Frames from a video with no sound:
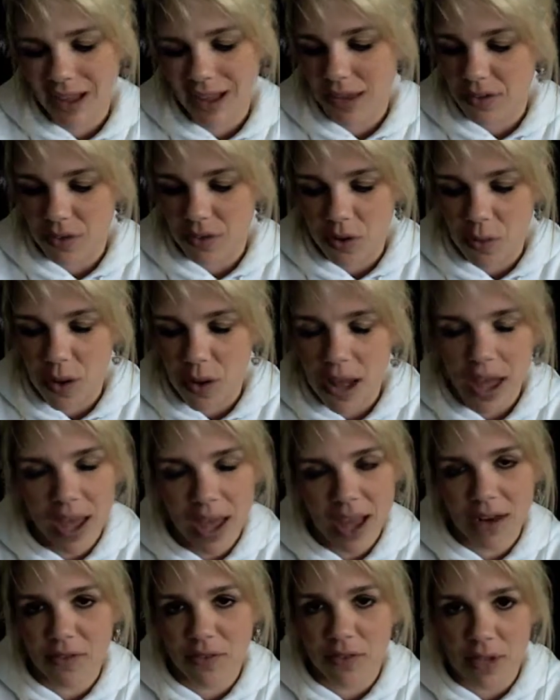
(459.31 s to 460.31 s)
I don't know why. I
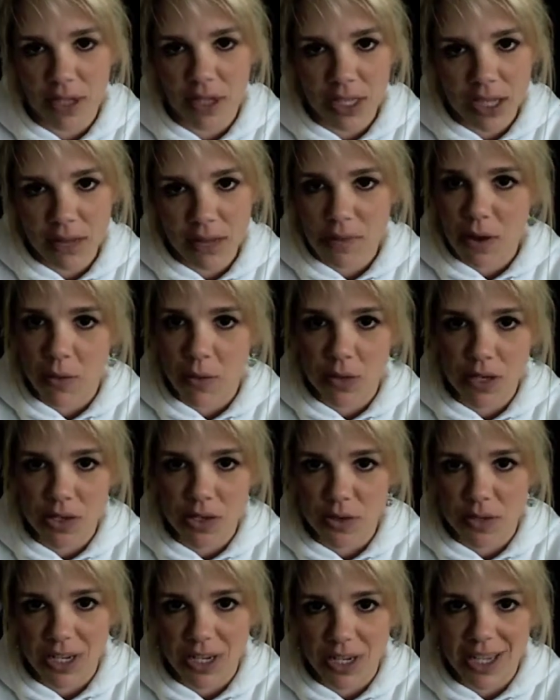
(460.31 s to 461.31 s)
had a feeling I might want to
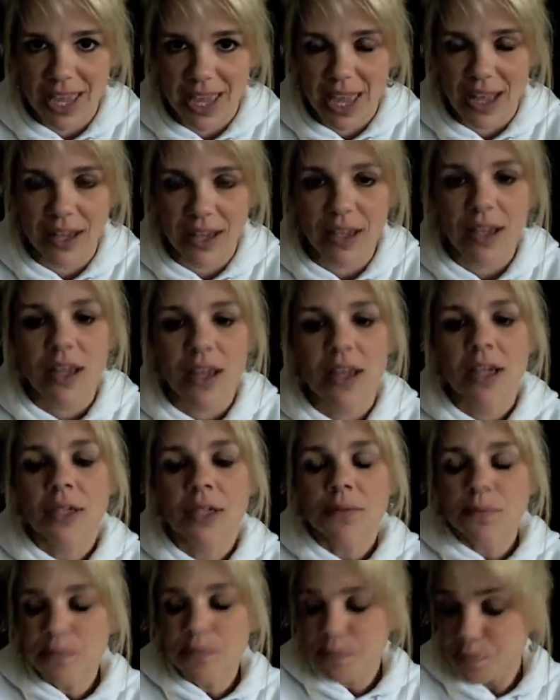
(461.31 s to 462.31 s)
do it again.
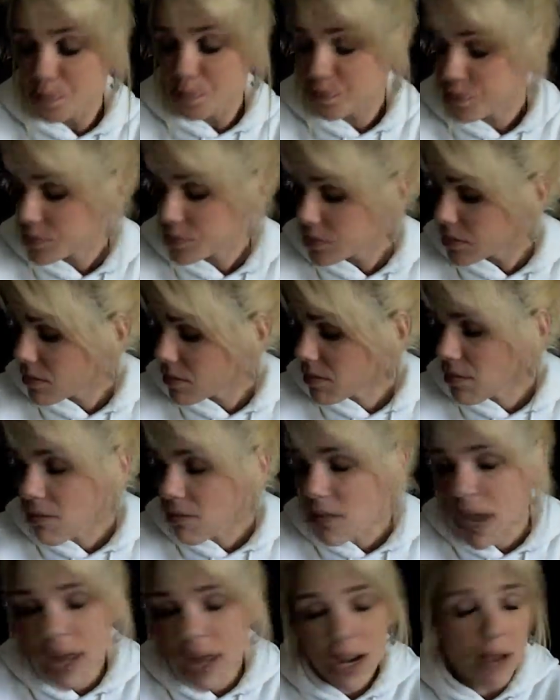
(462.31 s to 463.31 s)

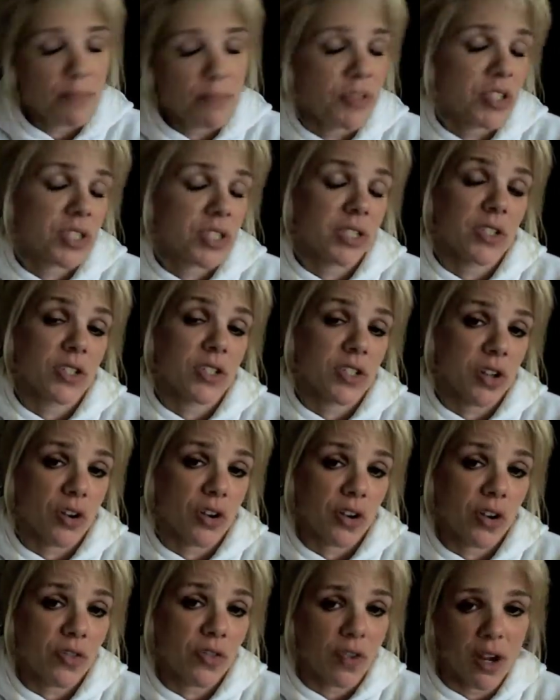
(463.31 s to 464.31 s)
And I'm just going to start
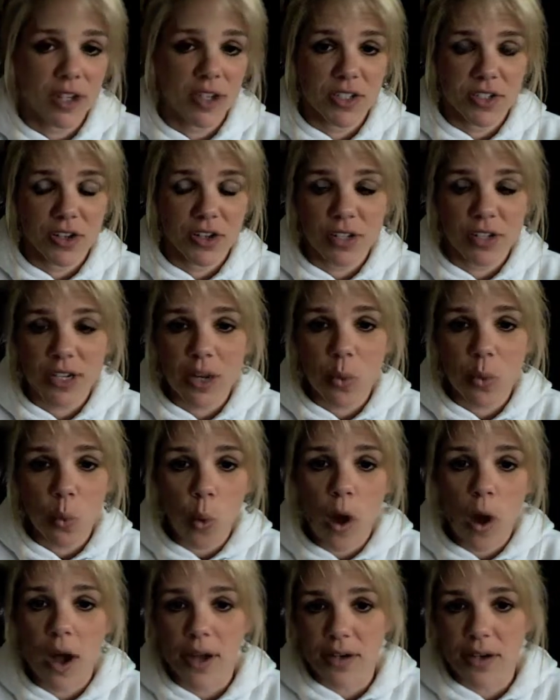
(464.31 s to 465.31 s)
over. I started at
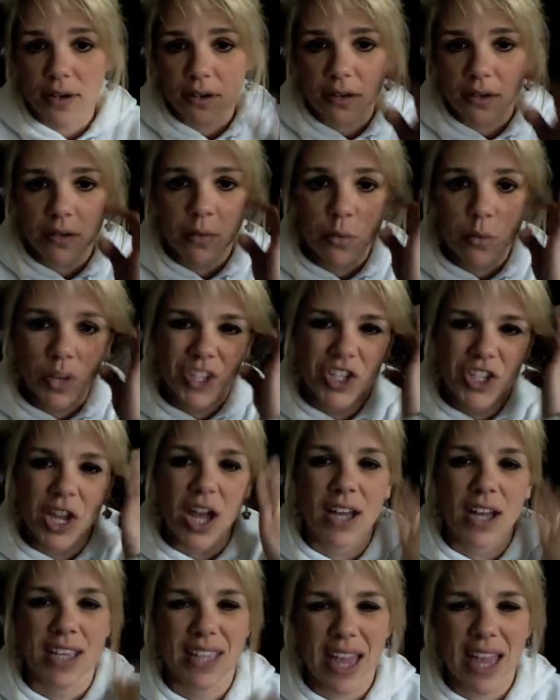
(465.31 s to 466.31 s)
1, which
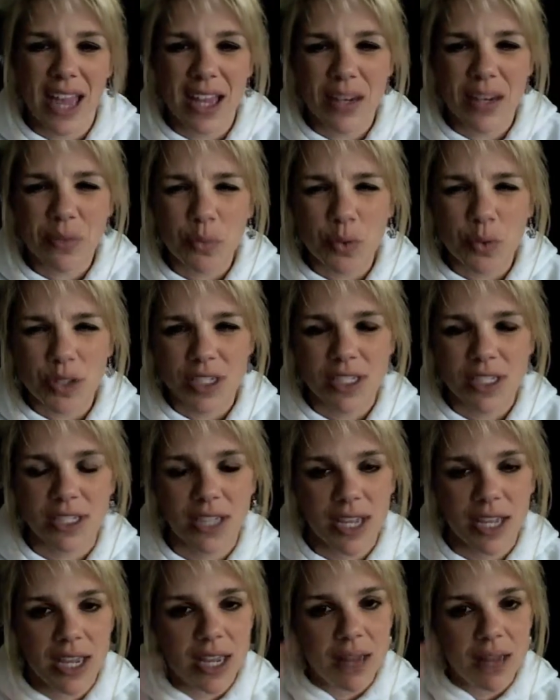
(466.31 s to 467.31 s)
again would
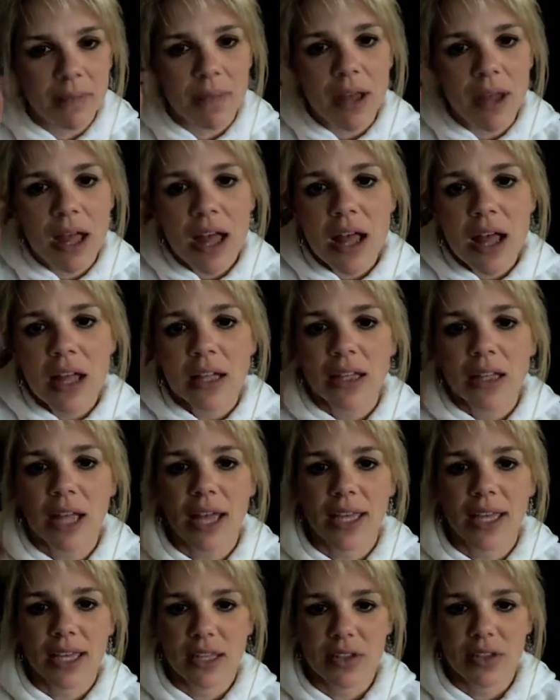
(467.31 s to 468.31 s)
seem
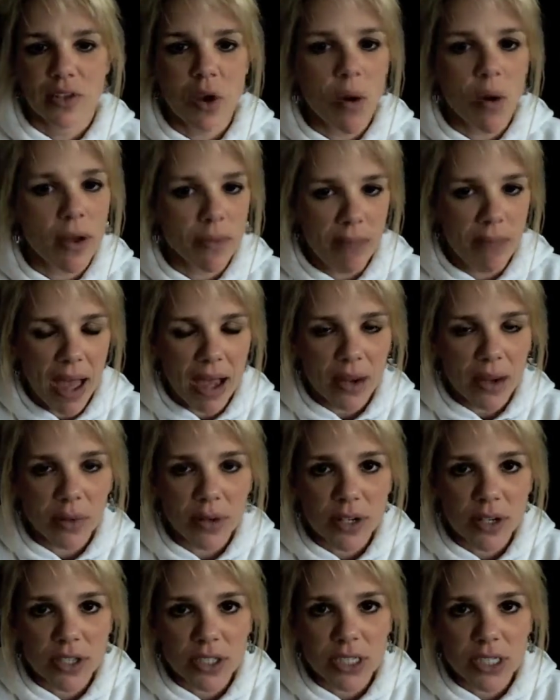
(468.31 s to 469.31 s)
like it's going
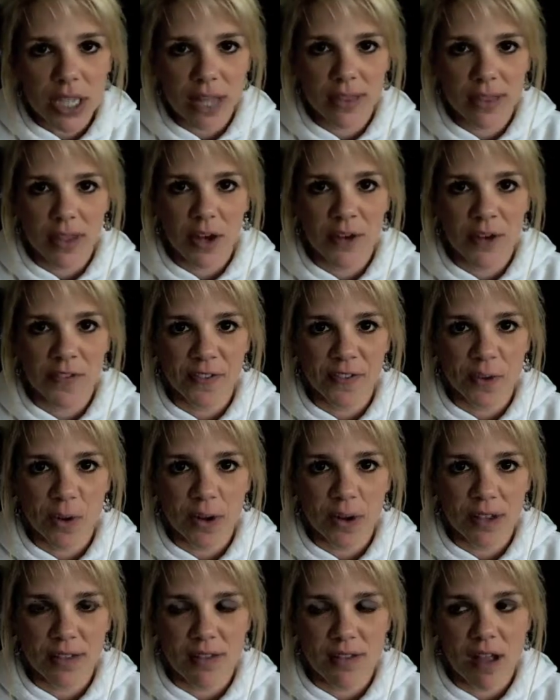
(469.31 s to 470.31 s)
backwards, and
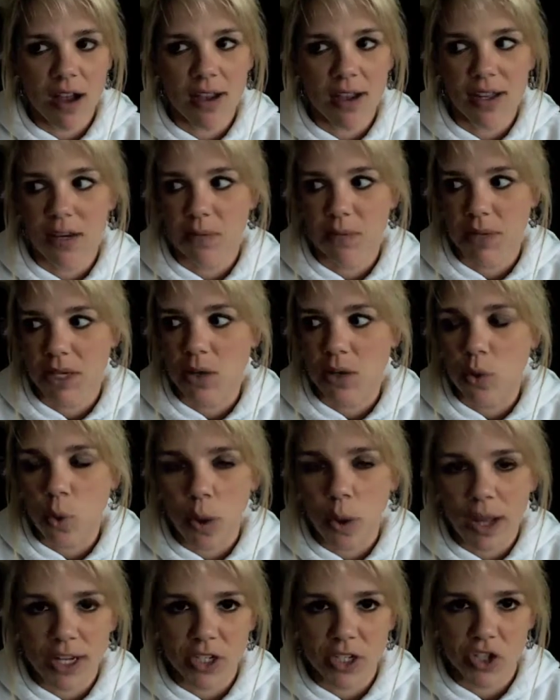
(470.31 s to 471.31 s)
therefore it's not going to be
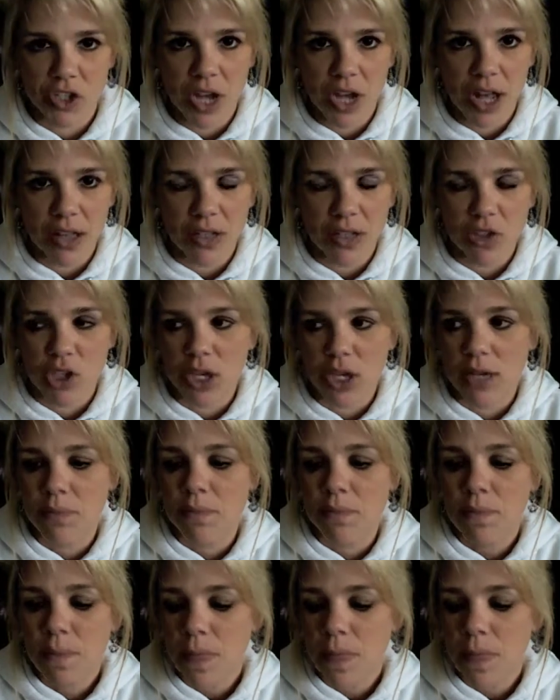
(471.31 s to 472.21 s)
quite as challenging.